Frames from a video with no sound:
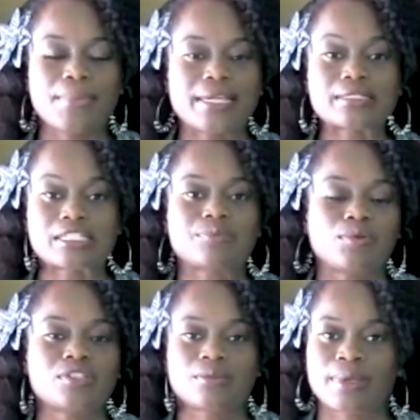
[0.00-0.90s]
Being
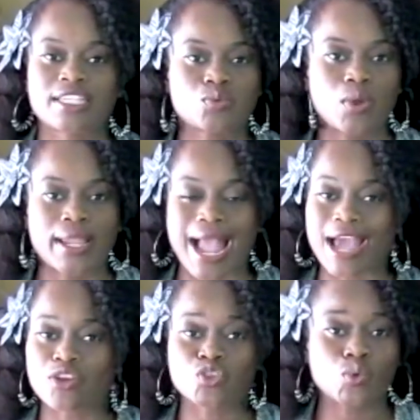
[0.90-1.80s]
simple is the best way.
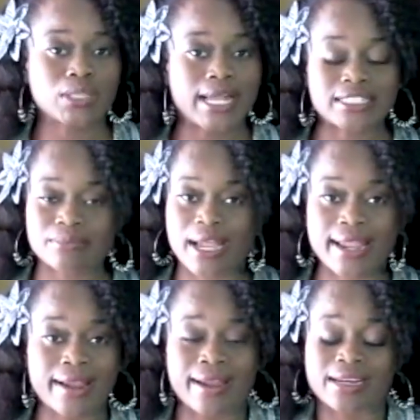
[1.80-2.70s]
I don't do a lot to my
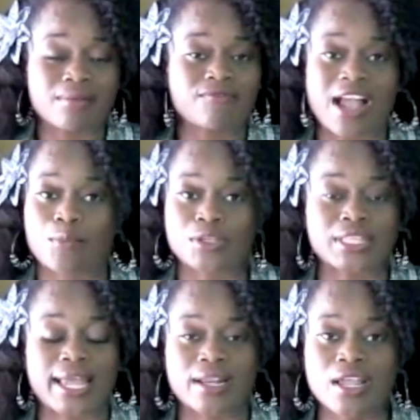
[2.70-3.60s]
hair, and I'm fine
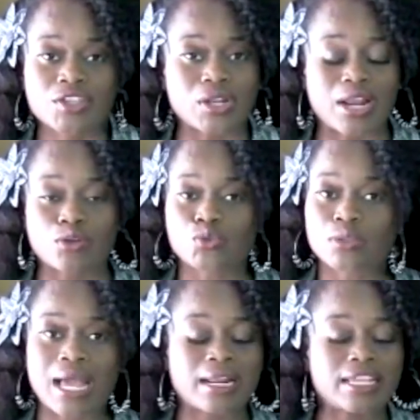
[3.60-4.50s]
with that. You know, I don't do
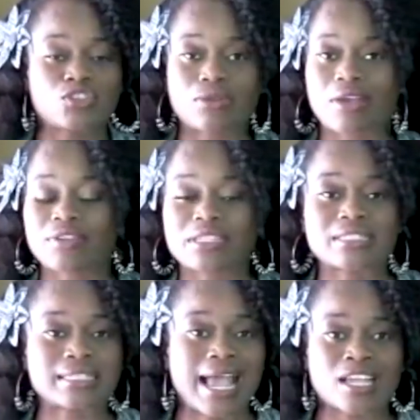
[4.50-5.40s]
a lot of
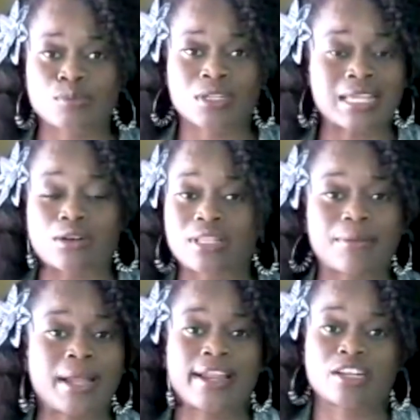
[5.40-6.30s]
extravagant styles because I don't
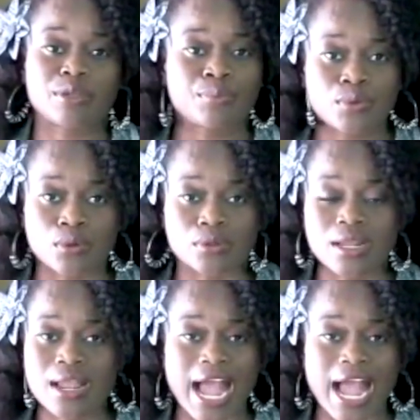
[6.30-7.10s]
like my hair to be pulled.